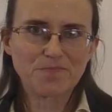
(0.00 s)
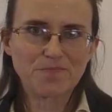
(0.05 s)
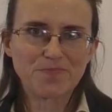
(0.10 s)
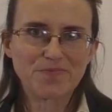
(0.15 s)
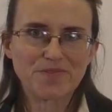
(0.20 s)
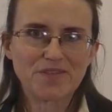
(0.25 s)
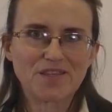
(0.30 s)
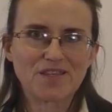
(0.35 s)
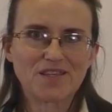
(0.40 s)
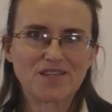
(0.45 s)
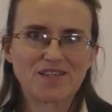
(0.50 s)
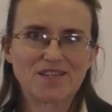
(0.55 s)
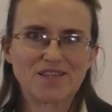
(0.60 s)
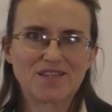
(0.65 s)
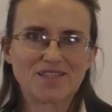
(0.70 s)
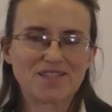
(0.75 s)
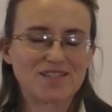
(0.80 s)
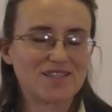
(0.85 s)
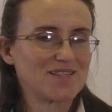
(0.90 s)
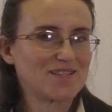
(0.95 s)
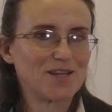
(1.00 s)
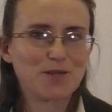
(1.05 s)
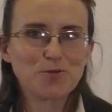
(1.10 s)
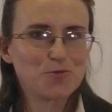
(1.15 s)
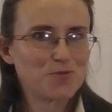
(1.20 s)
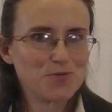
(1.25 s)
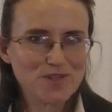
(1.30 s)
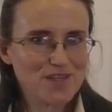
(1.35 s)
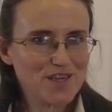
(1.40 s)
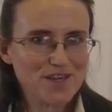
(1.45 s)
What fruit
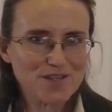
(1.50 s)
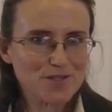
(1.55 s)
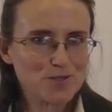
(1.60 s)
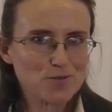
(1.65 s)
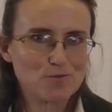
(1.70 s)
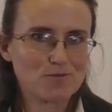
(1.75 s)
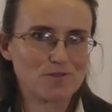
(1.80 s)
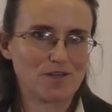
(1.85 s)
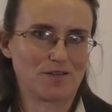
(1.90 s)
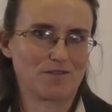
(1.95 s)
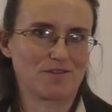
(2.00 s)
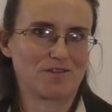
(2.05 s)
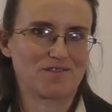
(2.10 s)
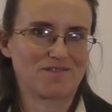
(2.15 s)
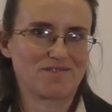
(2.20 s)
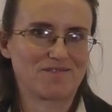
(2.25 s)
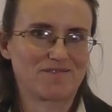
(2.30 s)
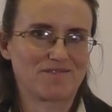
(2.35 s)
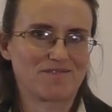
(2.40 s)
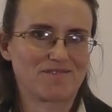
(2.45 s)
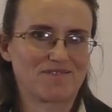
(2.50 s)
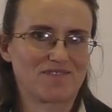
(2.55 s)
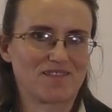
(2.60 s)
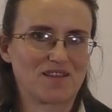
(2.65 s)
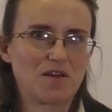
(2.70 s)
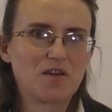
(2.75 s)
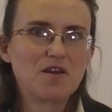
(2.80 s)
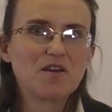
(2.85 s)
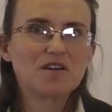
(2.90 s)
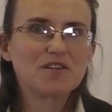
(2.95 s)
did I manage to
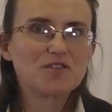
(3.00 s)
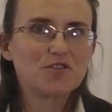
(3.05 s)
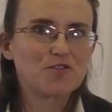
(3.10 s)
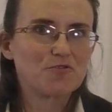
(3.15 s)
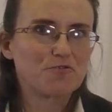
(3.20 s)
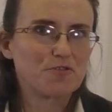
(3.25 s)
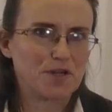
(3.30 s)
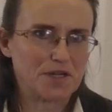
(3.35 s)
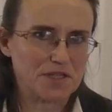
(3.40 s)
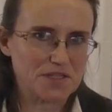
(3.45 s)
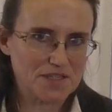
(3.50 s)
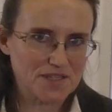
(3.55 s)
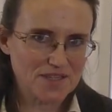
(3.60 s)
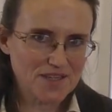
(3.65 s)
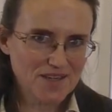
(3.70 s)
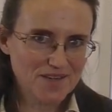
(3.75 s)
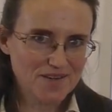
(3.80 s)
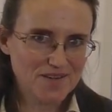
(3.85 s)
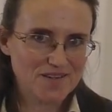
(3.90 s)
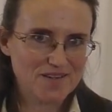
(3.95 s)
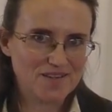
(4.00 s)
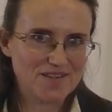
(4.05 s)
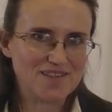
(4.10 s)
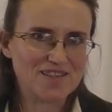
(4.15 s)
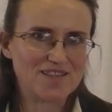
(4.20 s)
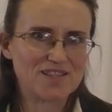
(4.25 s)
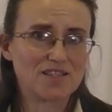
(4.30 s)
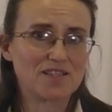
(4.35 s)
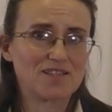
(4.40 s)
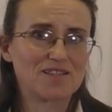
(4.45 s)
create as a
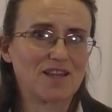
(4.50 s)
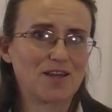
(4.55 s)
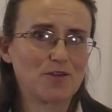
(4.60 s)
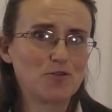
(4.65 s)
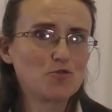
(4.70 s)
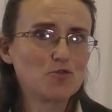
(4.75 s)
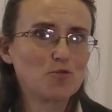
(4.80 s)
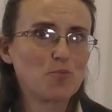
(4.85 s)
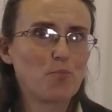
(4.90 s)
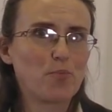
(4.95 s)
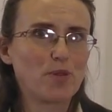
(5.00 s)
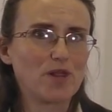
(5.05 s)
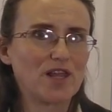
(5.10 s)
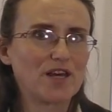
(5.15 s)
creator?